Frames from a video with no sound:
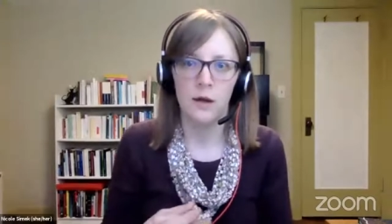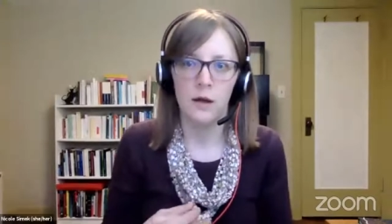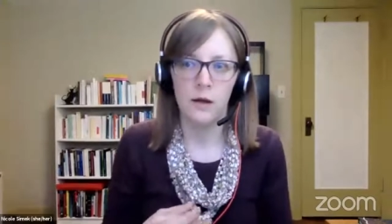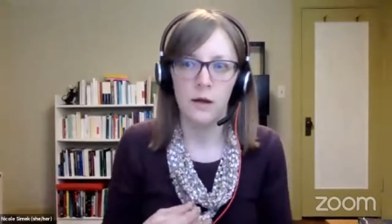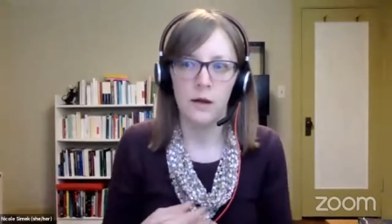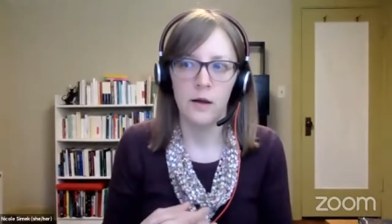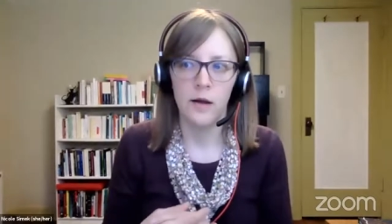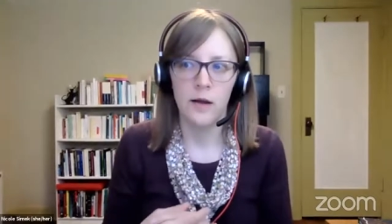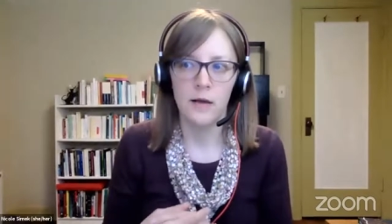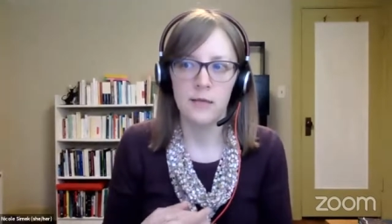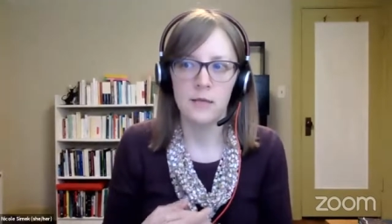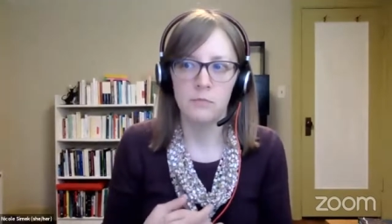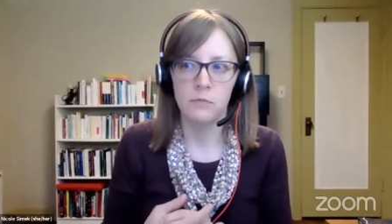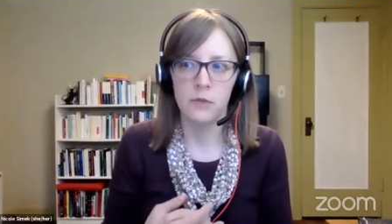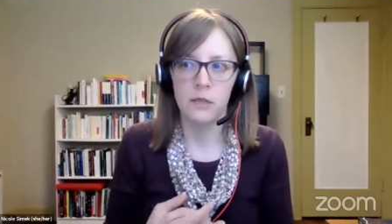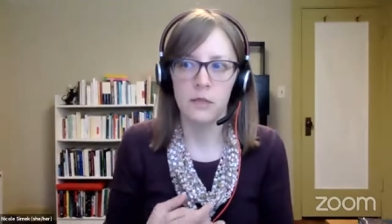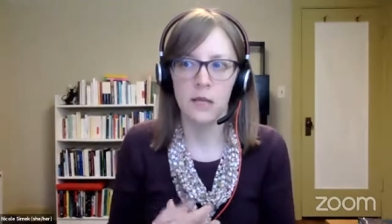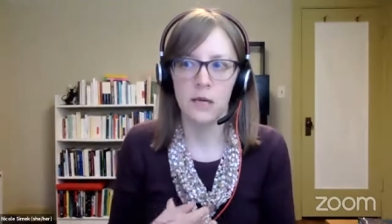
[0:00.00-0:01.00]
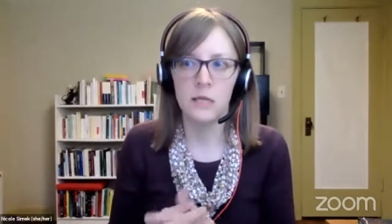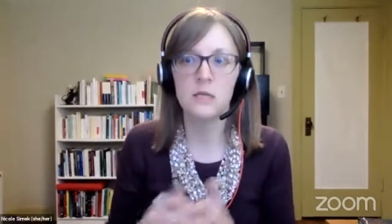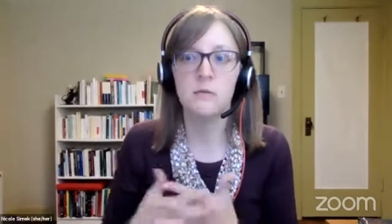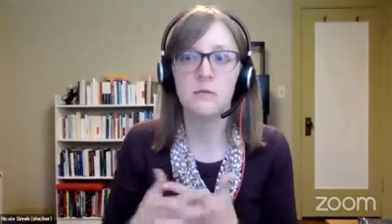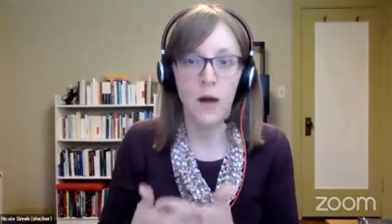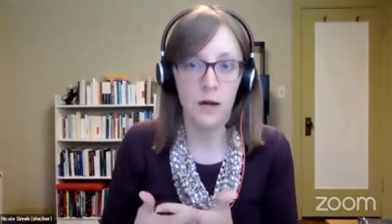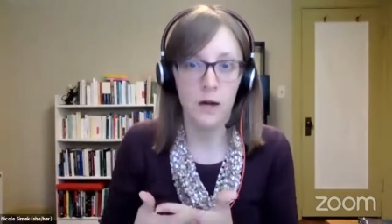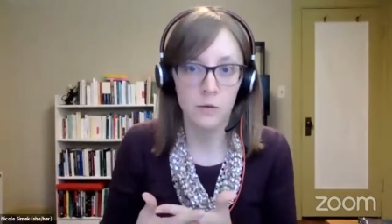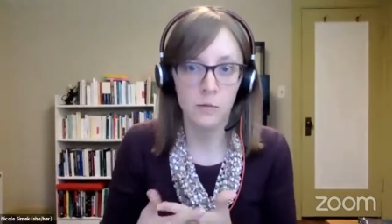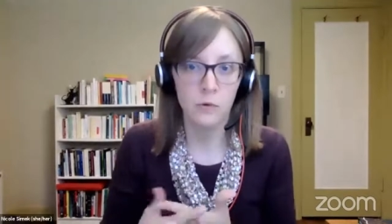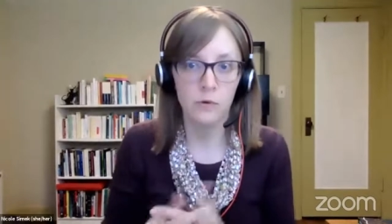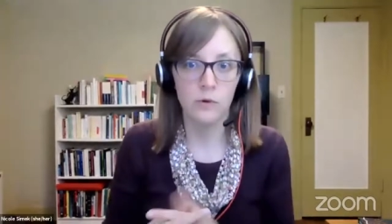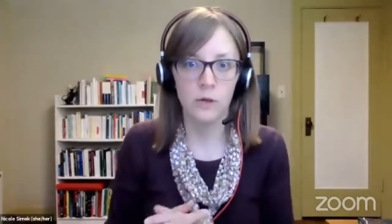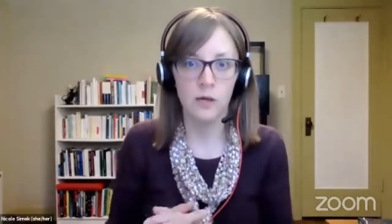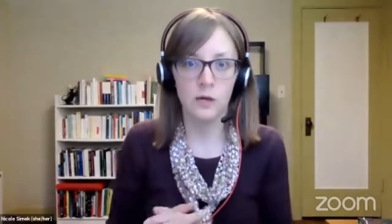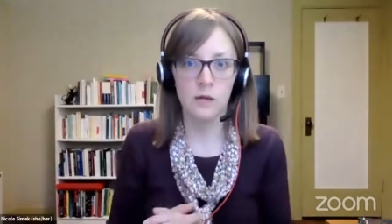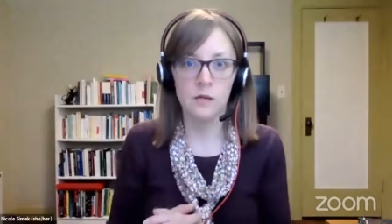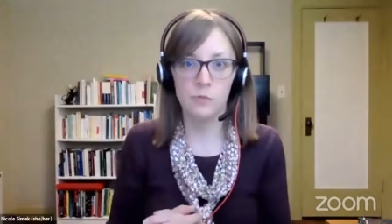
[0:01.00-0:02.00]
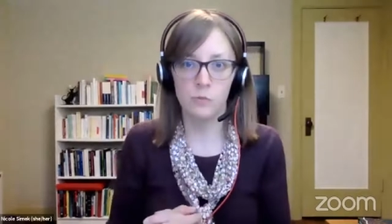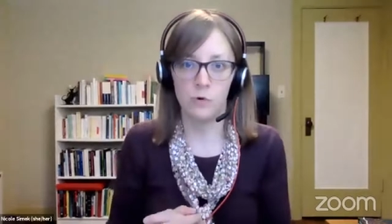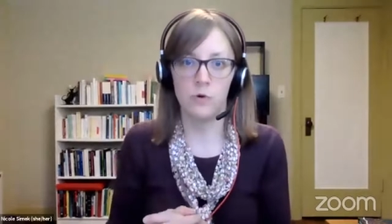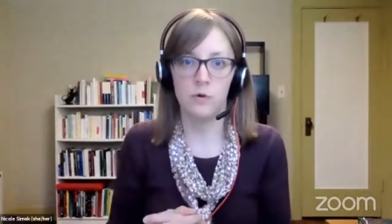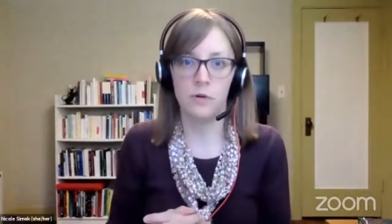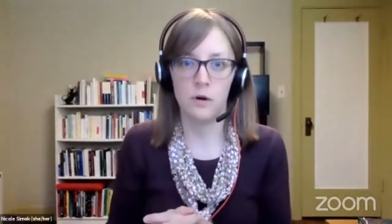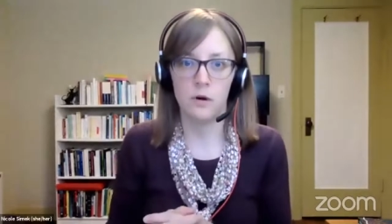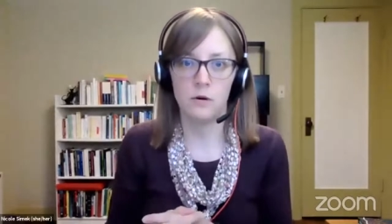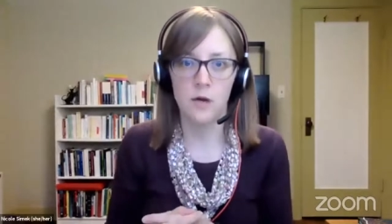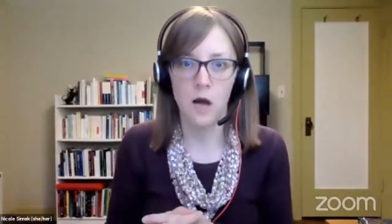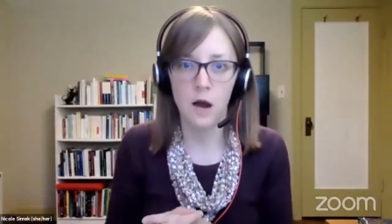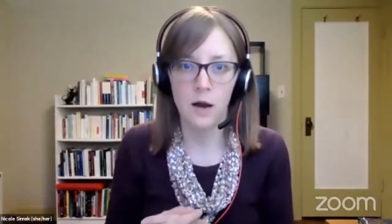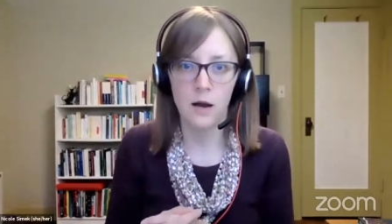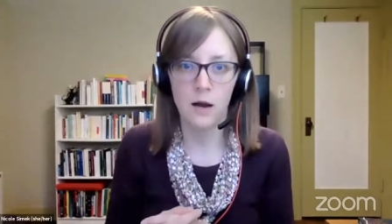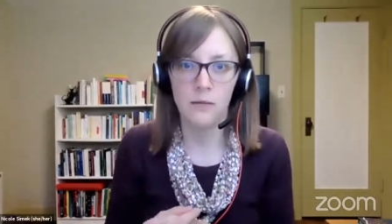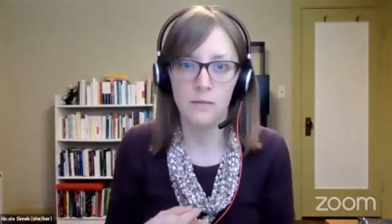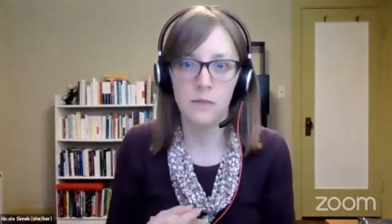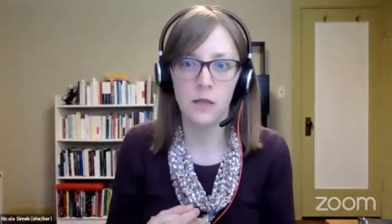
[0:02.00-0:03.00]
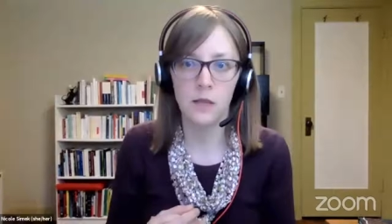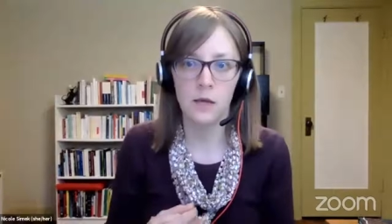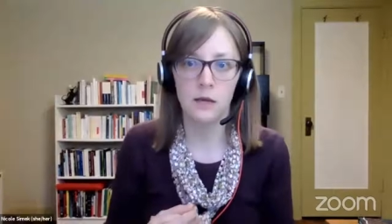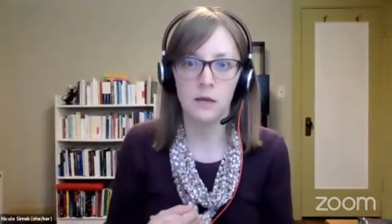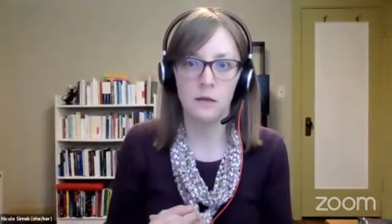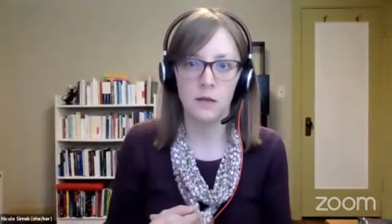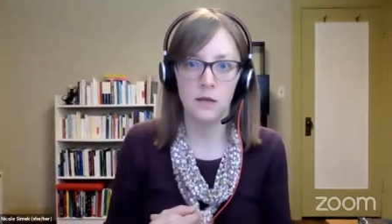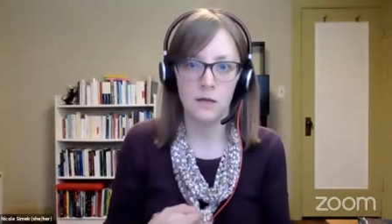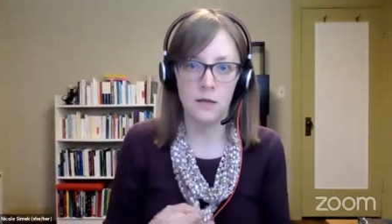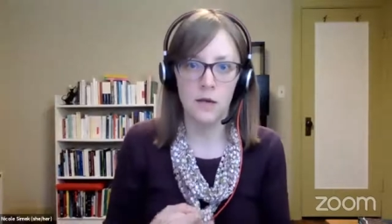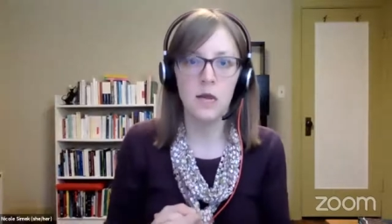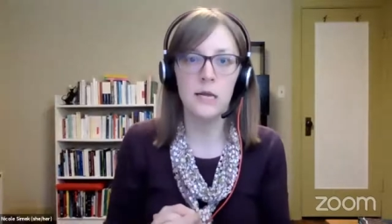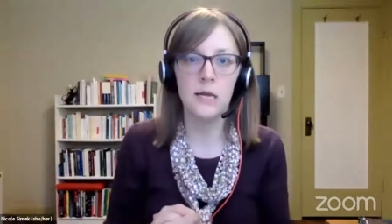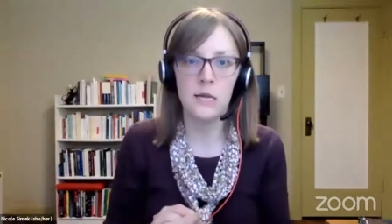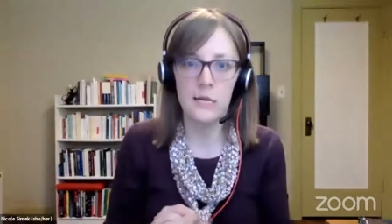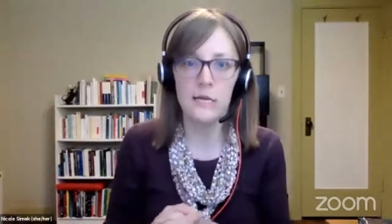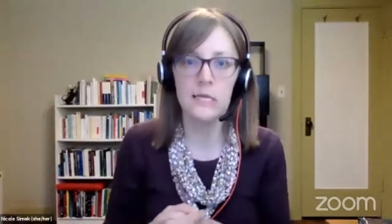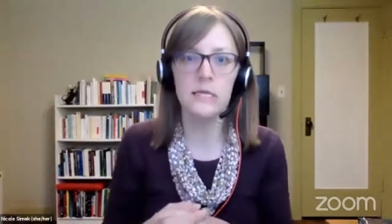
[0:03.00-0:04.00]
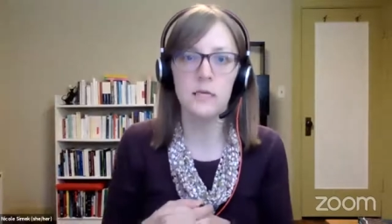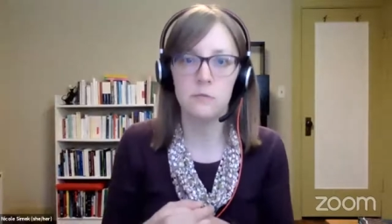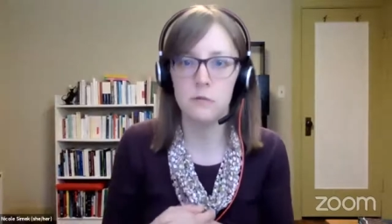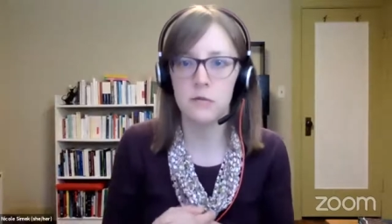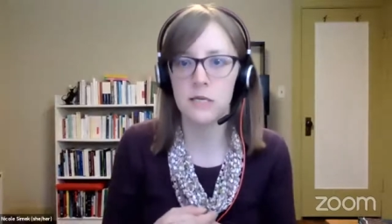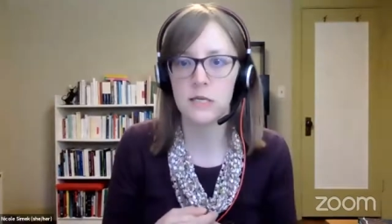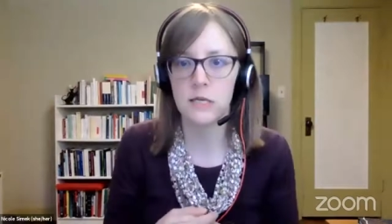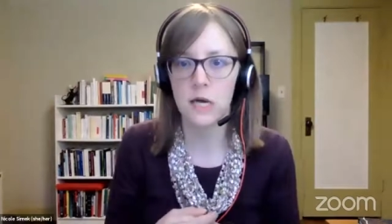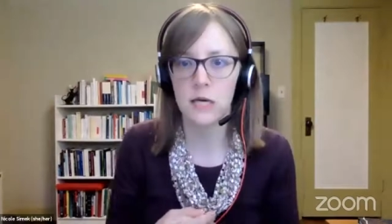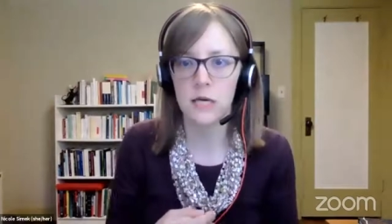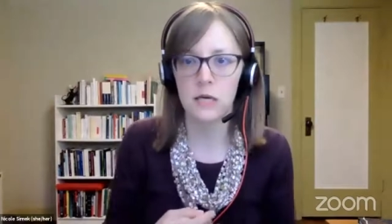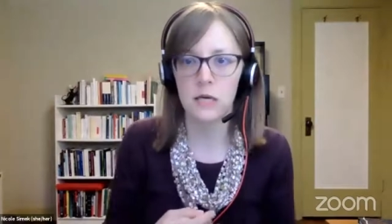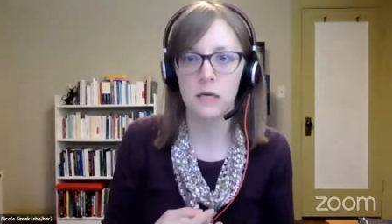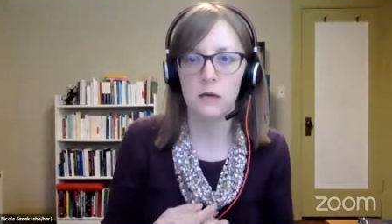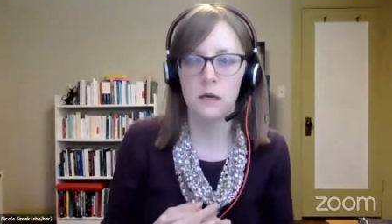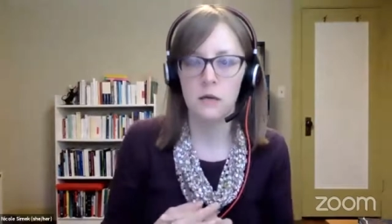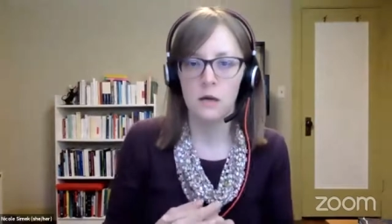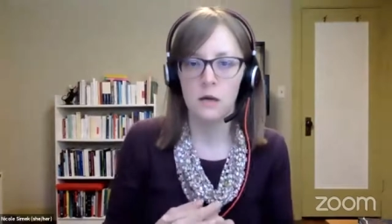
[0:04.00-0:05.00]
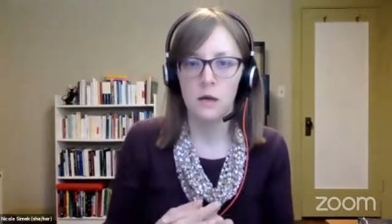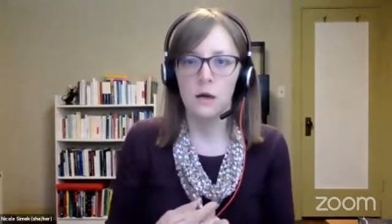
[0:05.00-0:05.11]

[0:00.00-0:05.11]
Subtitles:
as something that is valuable, that is worth our time, that needs to be studied,